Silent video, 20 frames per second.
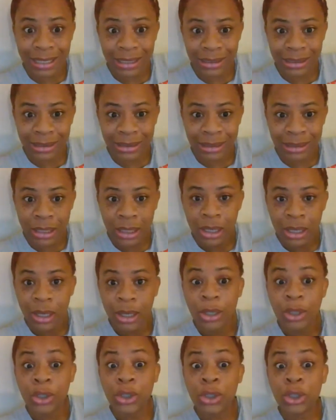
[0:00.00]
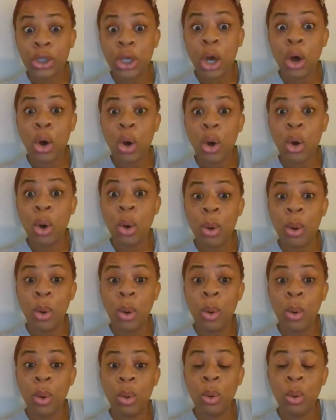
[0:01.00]
this.
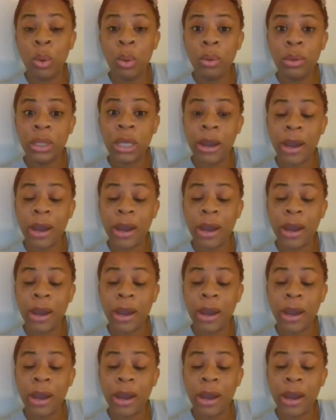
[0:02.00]
So